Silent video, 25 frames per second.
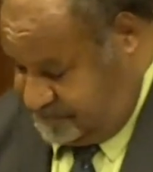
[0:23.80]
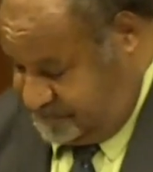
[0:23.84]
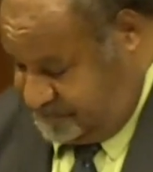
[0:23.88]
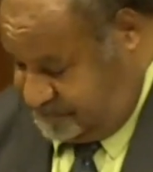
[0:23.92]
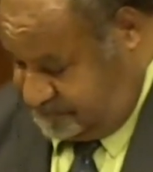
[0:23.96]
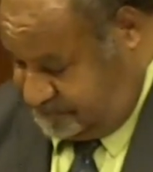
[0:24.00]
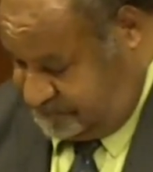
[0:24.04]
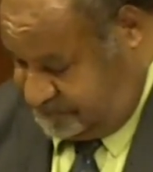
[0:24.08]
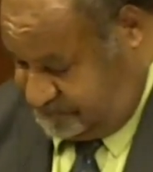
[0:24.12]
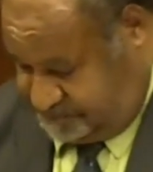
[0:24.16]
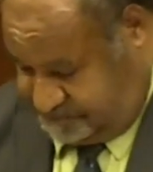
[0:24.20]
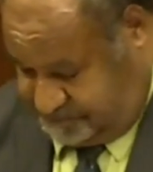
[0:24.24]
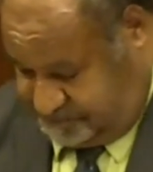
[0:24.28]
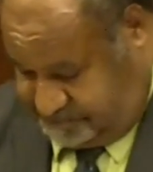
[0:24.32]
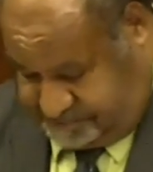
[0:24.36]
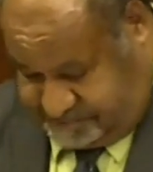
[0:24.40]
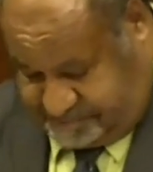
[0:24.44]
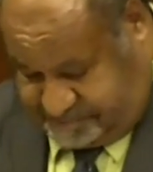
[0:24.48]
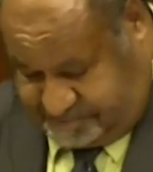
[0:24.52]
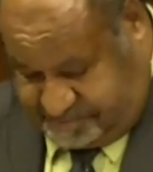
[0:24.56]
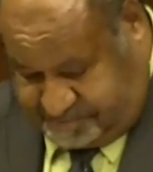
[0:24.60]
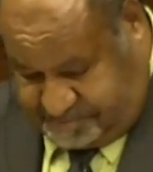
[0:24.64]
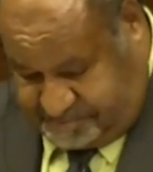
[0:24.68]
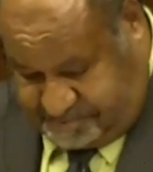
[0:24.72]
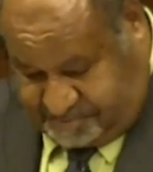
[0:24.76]

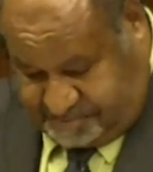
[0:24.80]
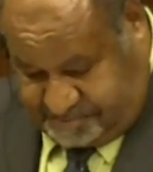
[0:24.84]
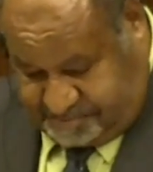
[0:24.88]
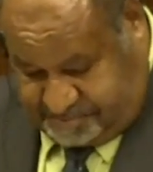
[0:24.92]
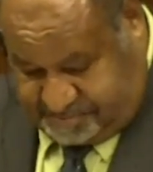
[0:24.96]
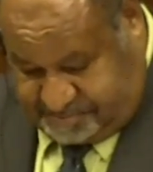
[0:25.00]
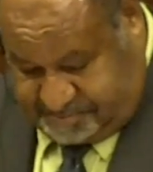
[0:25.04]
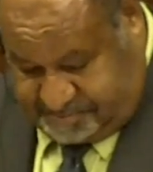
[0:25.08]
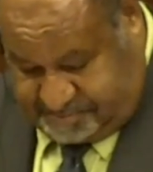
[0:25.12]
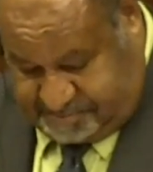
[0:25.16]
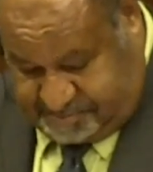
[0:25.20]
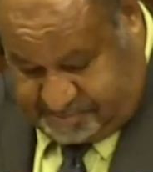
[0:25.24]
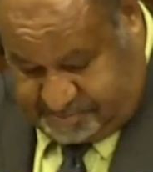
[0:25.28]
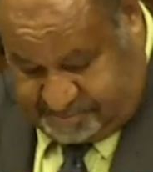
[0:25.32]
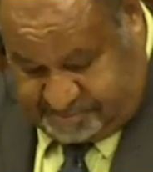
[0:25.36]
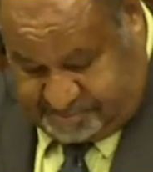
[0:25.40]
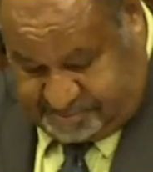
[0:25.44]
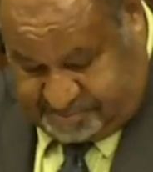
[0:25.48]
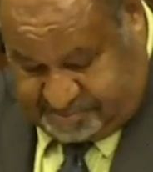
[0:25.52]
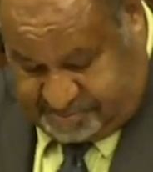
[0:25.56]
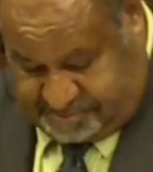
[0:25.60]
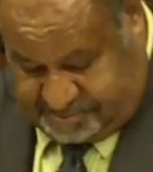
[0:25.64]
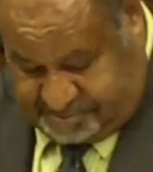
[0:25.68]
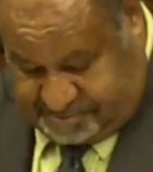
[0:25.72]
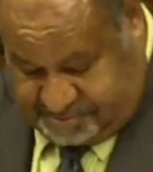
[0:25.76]

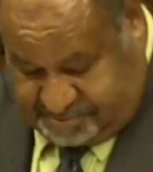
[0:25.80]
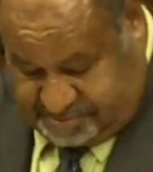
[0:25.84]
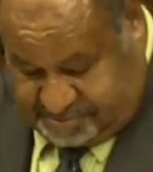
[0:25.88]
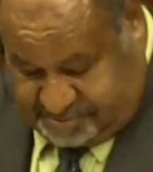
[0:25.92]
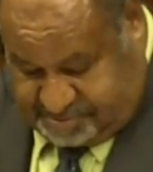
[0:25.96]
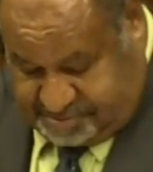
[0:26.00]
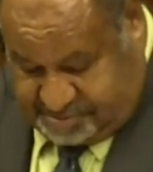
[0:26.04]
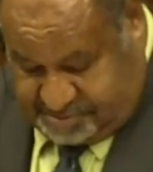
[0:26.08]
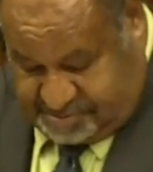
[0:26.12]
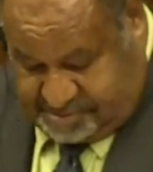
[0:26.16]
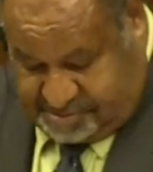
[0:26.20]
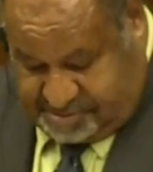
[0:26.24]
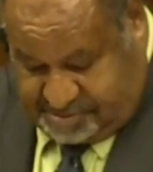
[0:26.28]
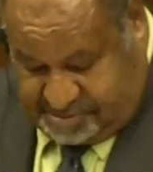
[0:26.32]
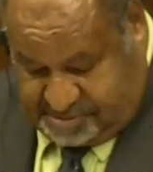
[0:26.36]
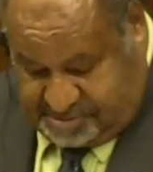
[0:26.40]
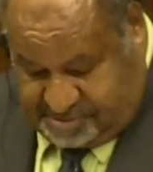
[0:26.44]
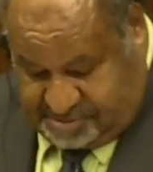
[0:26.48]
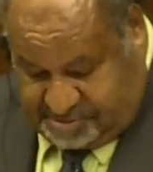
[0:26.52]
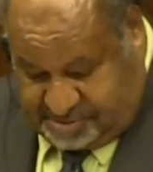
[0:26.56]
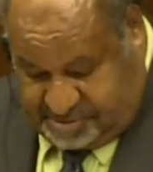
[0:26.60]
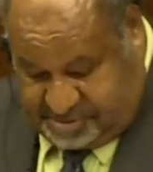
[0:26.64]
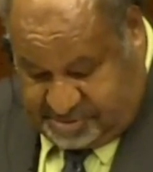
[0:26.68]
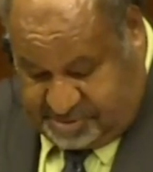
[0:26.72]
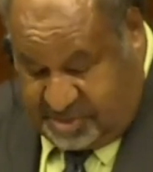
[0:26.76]

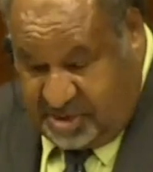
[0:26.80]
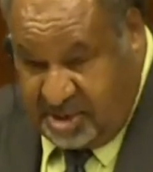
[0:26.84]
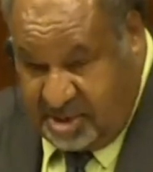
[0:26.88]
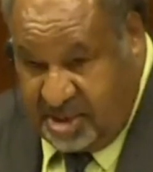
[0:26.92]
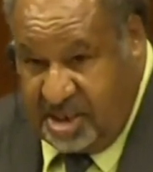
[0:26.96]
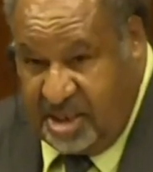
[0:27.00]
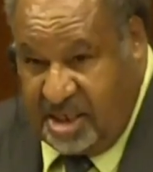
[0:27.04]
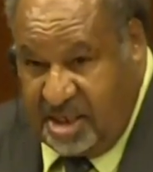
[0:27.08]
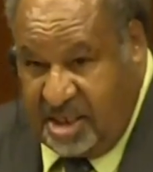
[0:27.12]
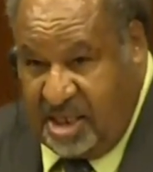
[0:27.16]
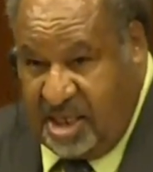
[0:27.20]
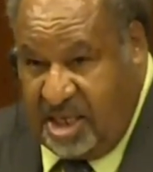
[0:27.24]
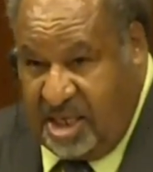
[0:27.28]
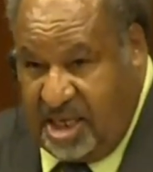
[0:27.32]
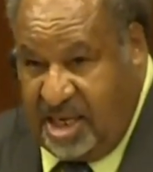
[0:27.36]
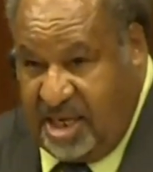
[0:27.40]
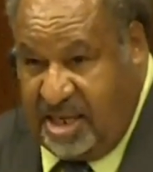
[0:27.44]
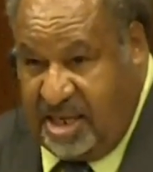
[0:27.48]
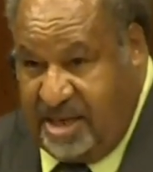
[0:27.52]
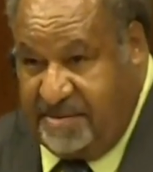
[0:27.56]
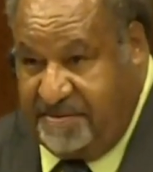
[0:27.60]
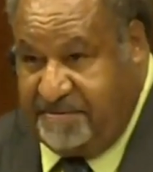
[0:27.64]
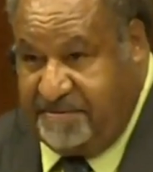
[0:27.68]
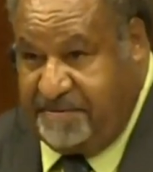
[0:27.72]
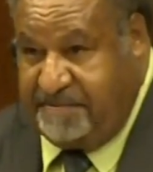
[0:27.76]

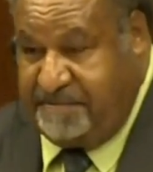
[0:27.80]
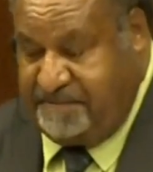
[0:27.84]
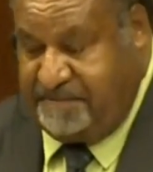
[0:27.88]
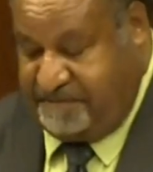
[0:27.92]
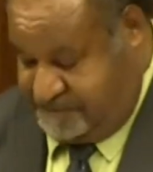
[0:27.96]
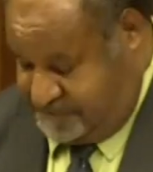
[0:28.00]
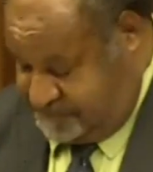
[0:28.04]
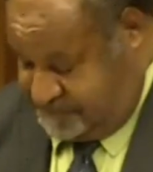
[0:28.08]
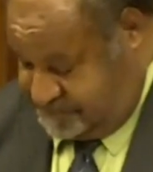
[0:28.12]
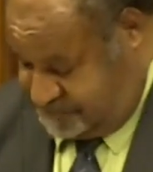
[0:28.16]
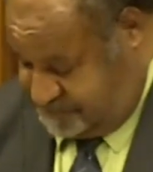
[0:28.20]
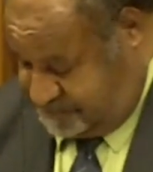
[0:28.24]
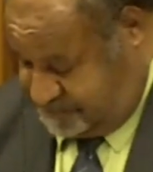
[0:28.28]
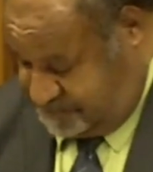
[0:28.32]
[no speech]